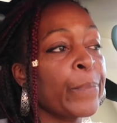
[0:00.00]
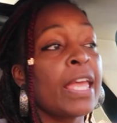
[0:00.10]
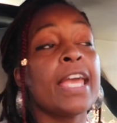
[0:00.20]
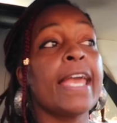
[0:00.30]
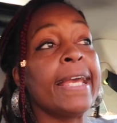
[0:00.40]

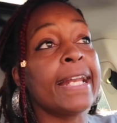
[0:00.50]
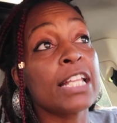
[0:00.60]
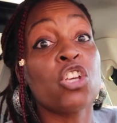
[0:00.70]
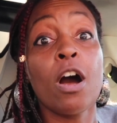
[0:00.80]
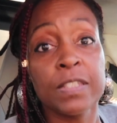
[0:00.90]
And
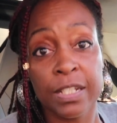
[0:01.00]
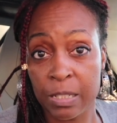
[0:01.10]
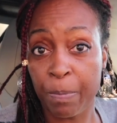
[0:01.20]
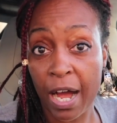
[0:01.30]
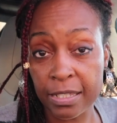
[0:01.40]
I talked to the
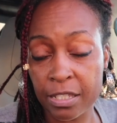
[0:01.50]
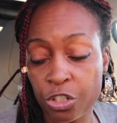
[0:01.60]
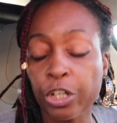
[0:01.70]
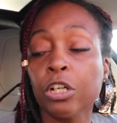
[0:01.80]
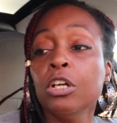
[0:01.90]

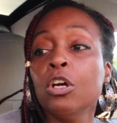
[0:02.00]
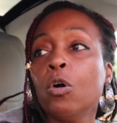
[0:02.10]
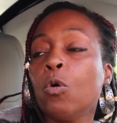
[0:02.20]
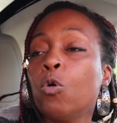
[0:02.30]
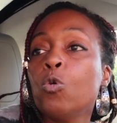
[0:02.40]
sponsor
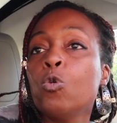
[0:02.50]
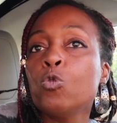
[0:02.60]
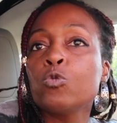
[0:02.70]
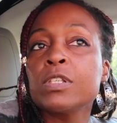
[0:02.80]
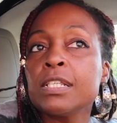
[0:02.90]

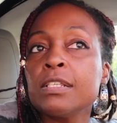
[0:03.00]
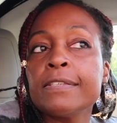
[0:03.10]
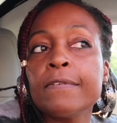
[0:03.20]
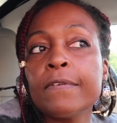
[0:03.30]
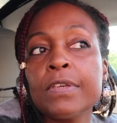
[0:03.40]
who
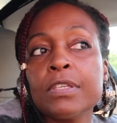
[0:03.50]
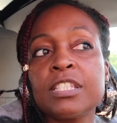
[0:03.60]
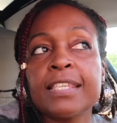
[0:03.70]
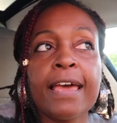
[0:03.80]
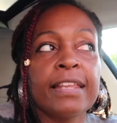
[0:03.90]

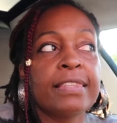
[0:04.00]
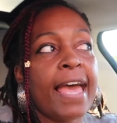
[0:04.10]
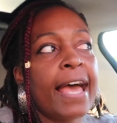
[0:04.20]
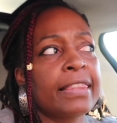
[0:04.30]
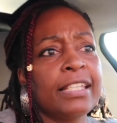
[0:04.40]
said
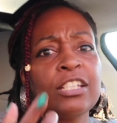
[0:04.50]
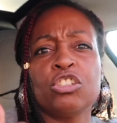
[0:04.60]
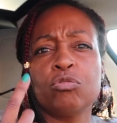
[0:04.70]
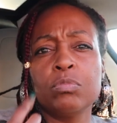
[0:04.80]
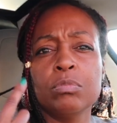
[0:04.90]
that
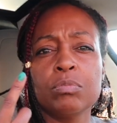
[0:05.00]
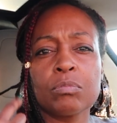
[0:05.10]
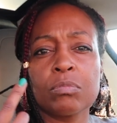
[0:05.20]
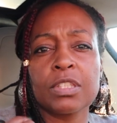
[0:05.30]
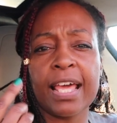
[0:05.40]
the
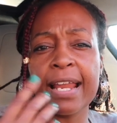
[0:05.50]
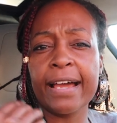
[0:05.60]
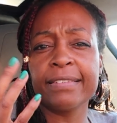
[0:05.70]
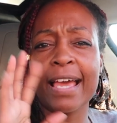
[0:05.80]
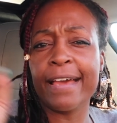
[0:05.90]
That
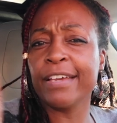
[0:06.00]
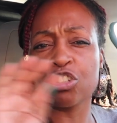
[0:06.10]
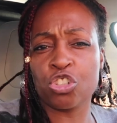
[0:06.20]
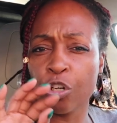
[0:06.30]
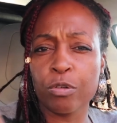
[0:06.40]
I that
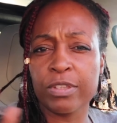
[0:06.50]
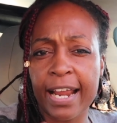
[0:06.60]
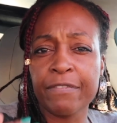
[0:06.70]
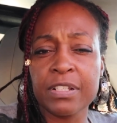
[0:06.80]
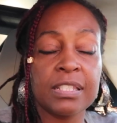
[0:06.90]
it showed
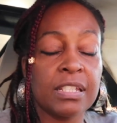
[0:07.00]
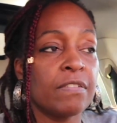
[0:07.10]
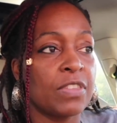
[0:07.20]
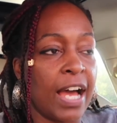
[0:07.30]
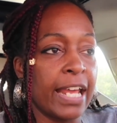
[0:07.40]
that I
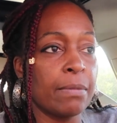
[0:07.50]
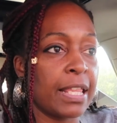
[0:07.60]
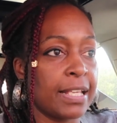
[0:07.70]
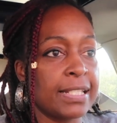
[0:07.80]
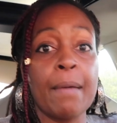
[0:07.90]
received the item
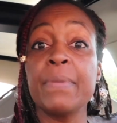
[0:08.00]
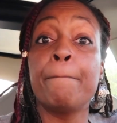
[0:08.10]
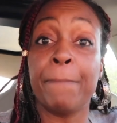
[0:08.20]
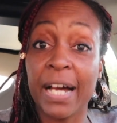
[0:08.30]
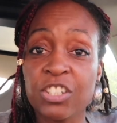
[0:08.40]
that they sent me,
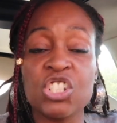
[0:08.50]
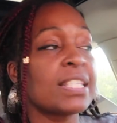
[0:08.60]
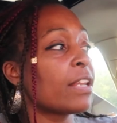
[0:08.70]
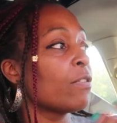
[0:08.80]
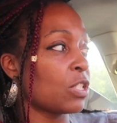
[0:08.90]
but she
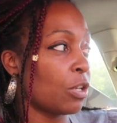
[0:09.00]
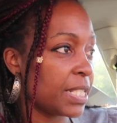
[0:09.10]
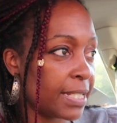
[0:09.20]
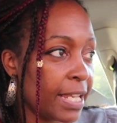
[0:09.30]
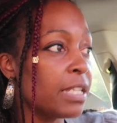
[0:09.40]
said it was her
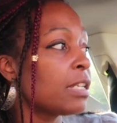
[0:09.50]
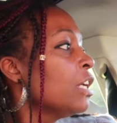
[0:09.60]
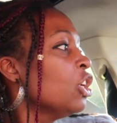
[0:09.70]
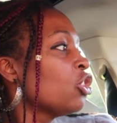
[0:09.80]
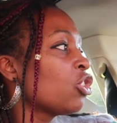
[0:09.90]
mistake.
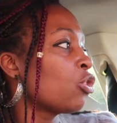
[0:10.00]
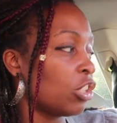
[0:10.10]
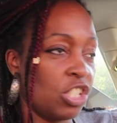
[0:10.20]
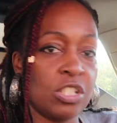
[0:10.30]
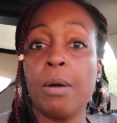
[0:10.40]
She
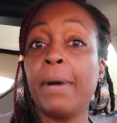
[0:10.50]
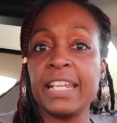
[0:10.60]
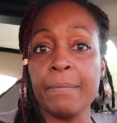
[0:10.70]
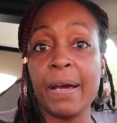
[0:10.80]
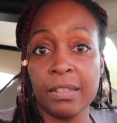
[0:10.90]
thought she saw my
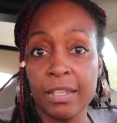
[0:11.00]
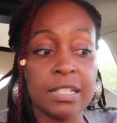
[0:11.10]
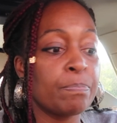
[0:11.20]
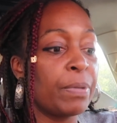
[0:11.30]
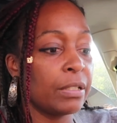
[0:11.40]
name on the
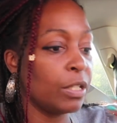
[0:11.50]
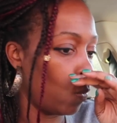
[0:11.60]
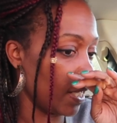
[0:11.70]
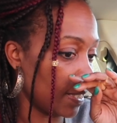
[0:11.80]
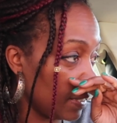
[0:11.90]
list, but
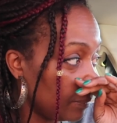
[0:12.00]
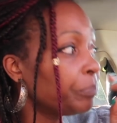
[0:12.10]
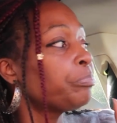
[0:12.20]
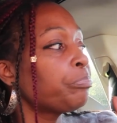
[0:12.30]
it wasn't.